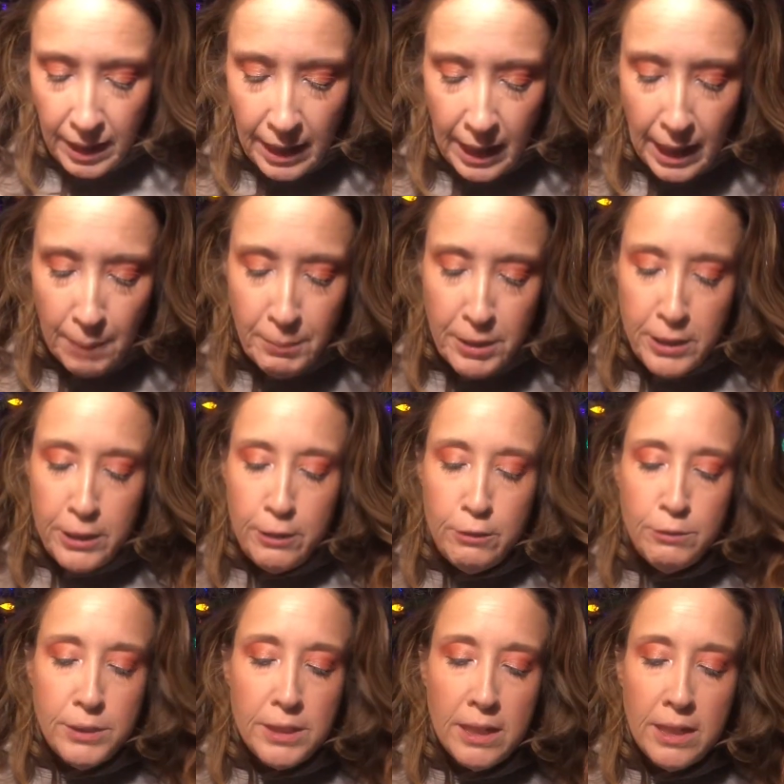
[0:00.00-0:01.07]
And I'm gonna
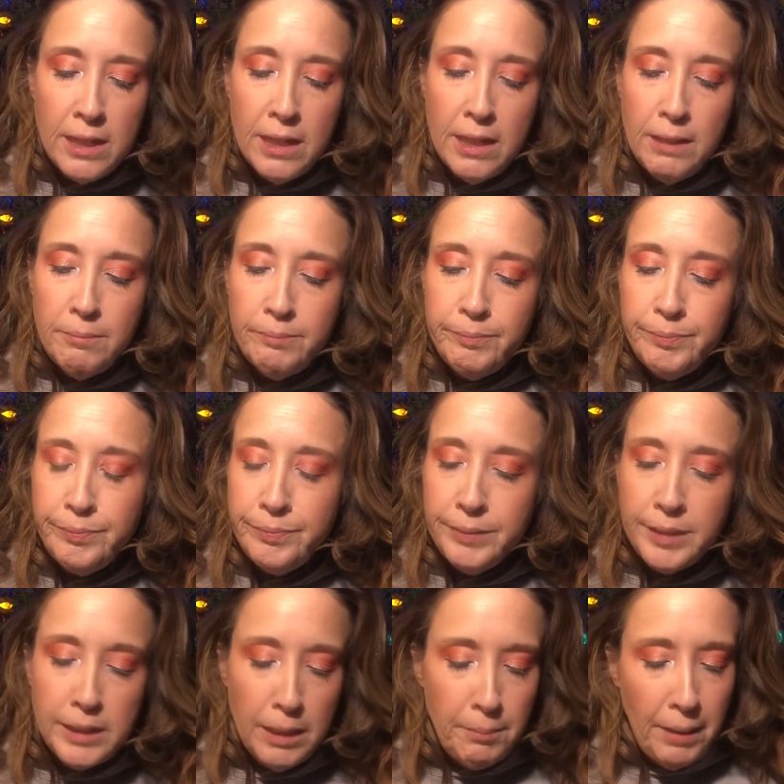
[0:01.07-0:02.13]
use
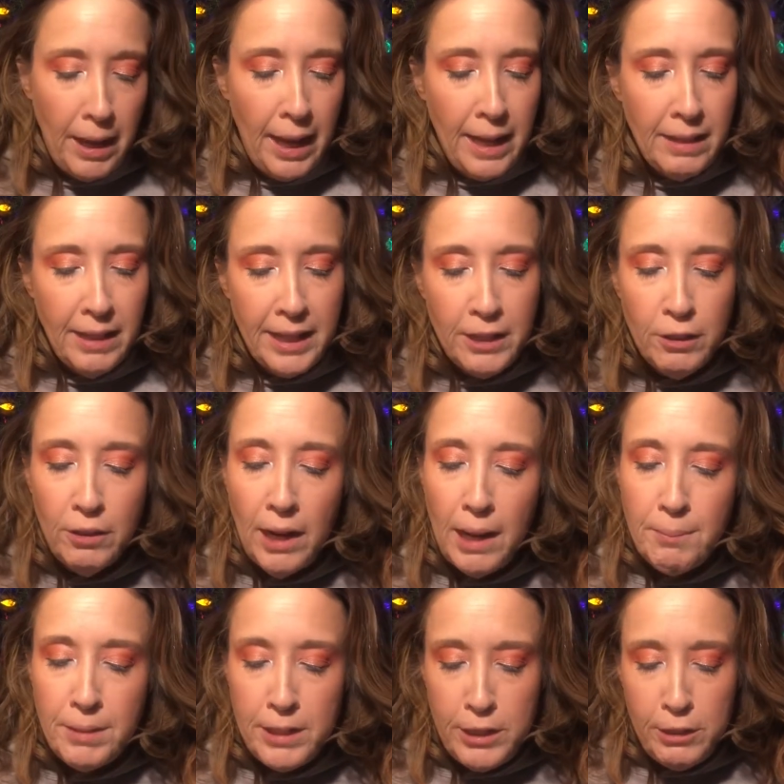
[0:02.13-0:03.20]
some eyeliner.
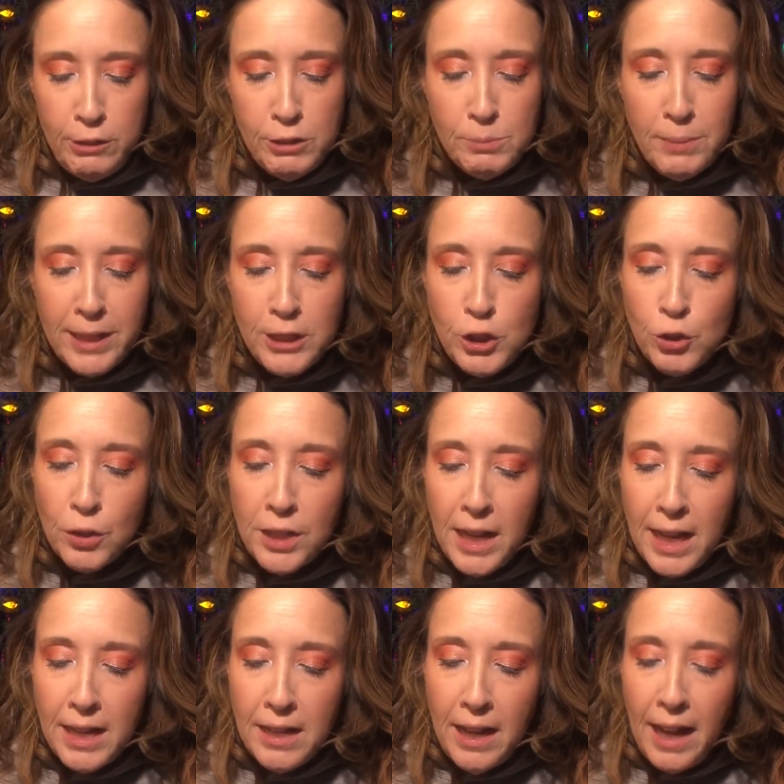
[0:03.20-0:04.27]
I'm gonna use my
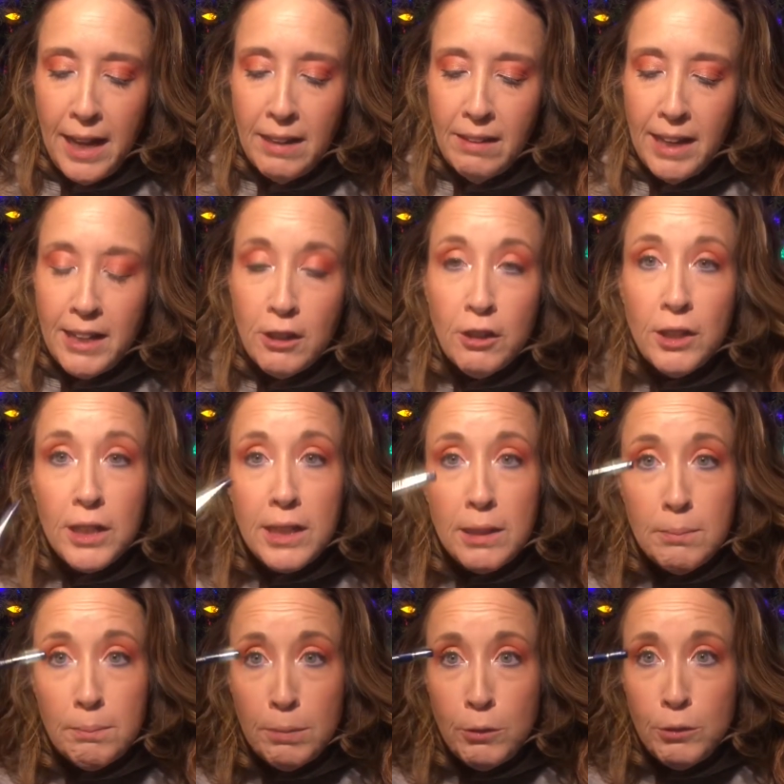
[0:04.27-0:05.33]
Jordana eyeliner
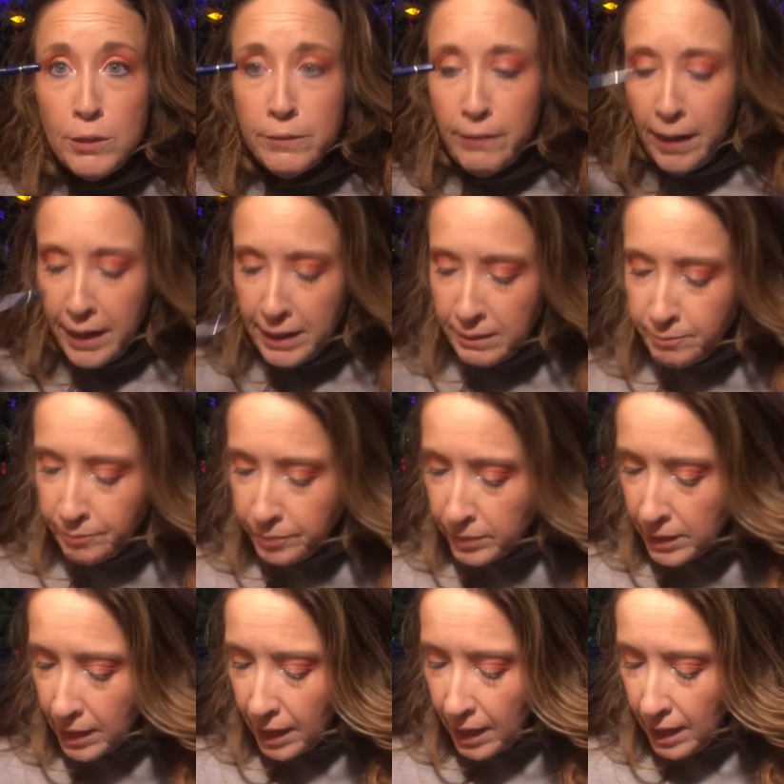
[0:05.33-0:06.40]
in Blue Divine,
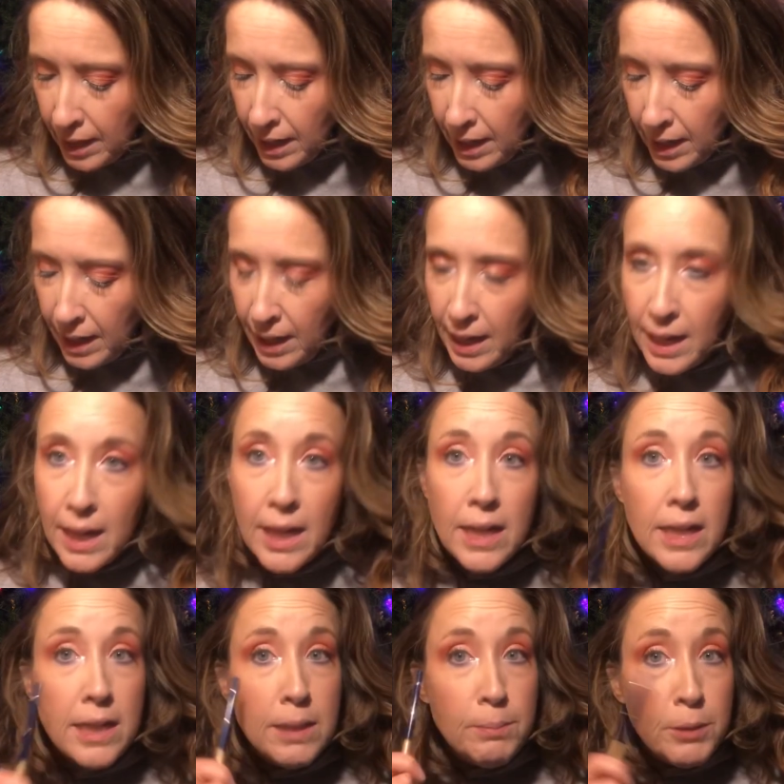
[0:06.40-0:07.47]

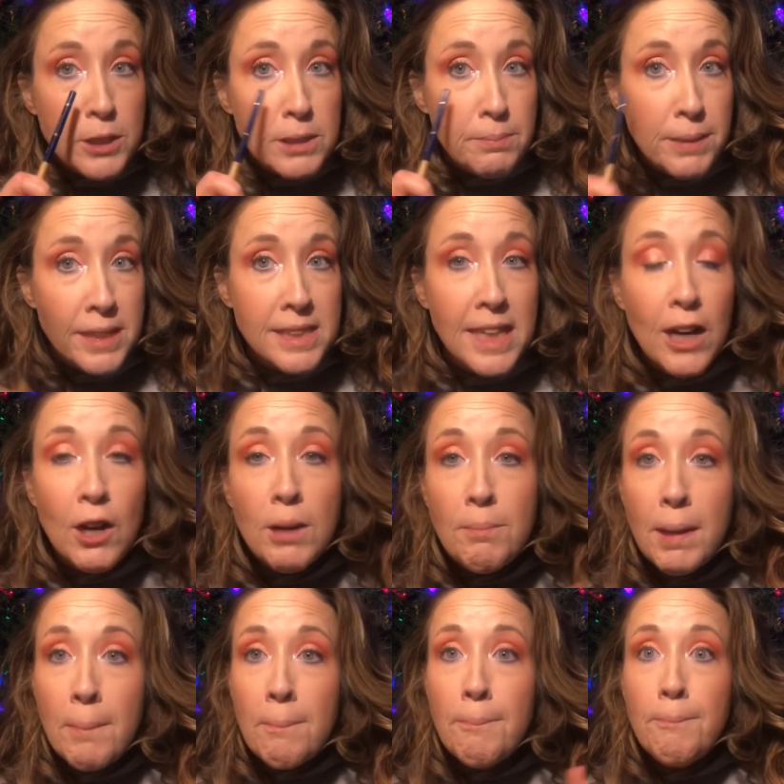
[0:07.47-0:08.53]
and put some mascara on
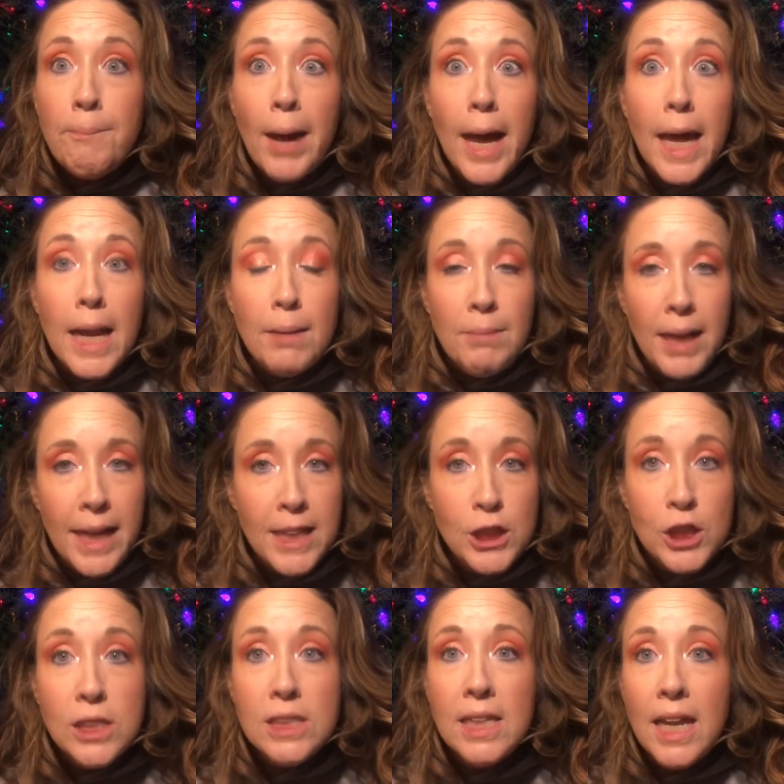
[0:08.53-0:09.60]
my bottom
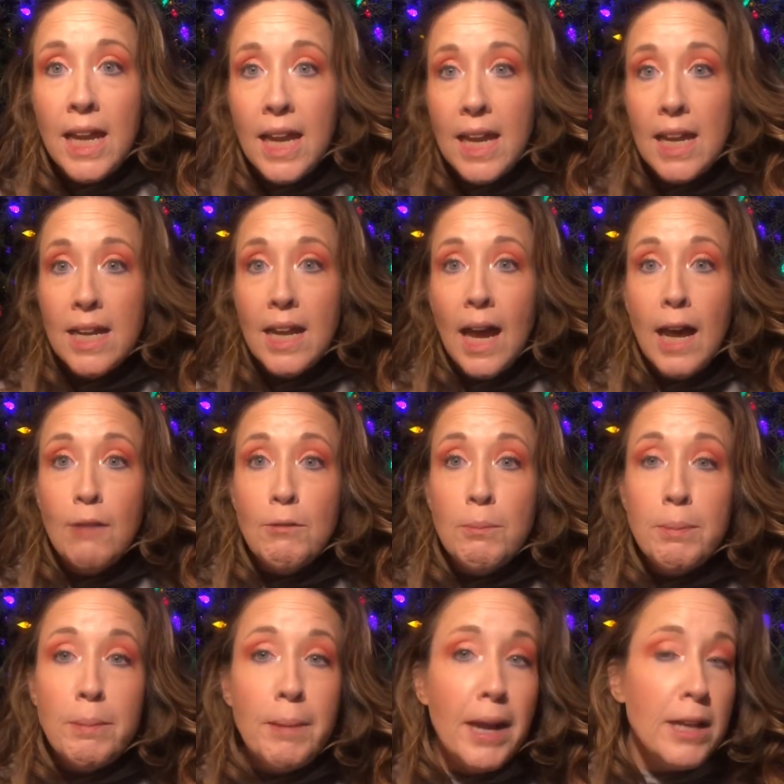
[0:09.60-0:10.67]
lashes, and I will
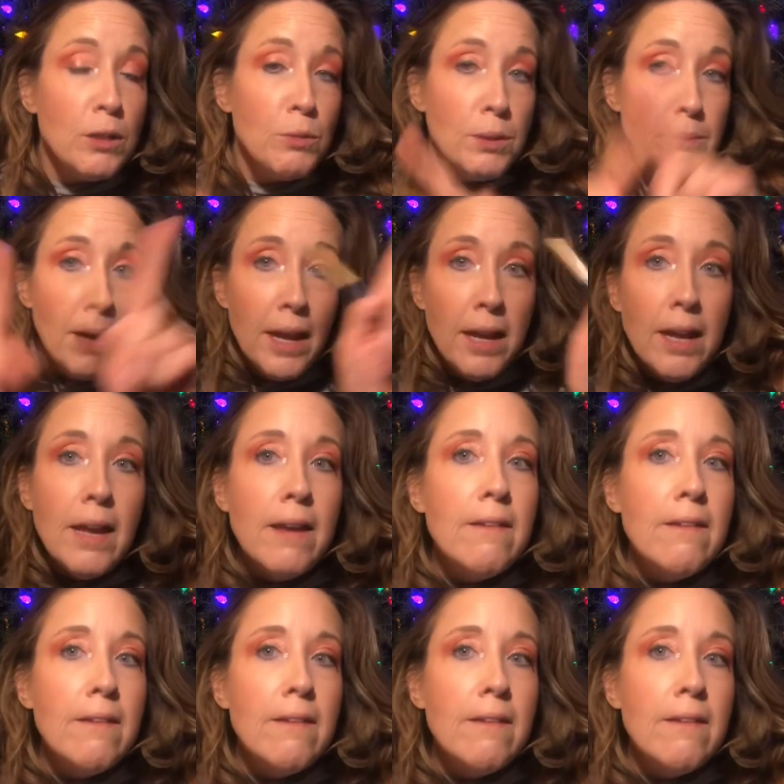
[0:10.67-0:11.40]
be back with my